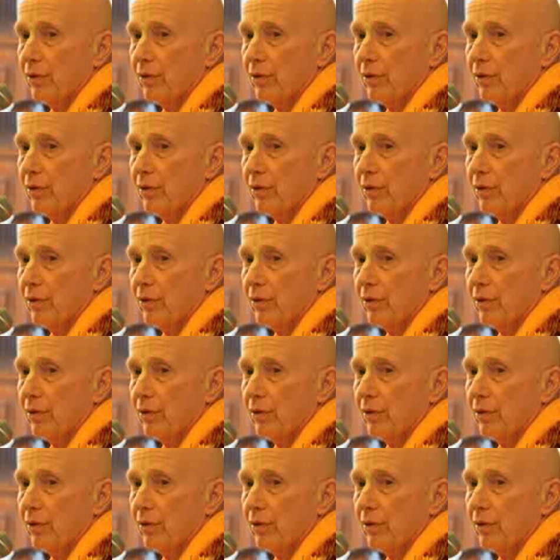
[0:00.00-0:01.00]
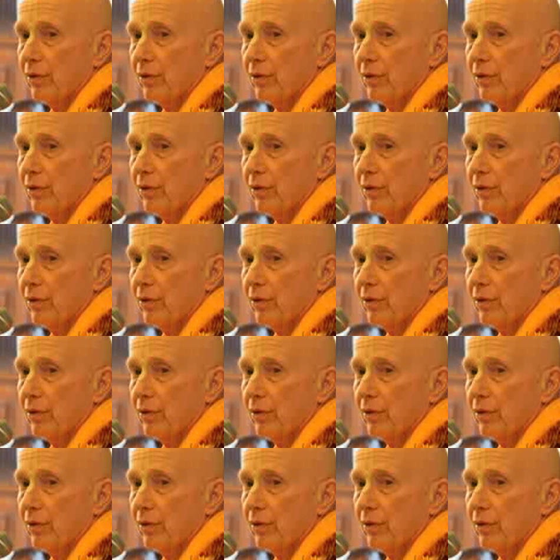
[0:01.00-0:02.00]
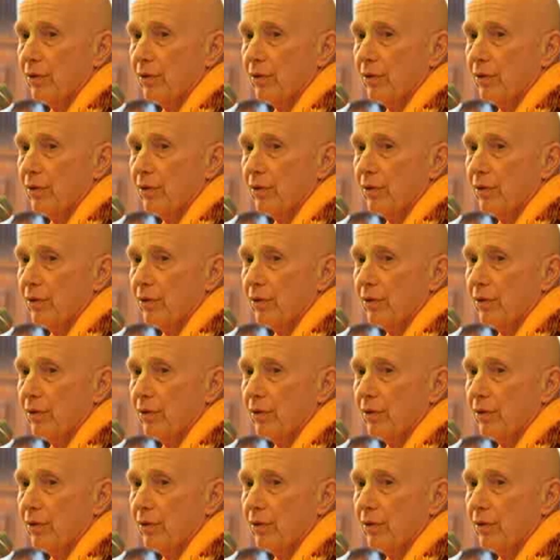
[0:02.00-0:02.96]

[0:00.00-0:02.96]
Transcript: [no speech]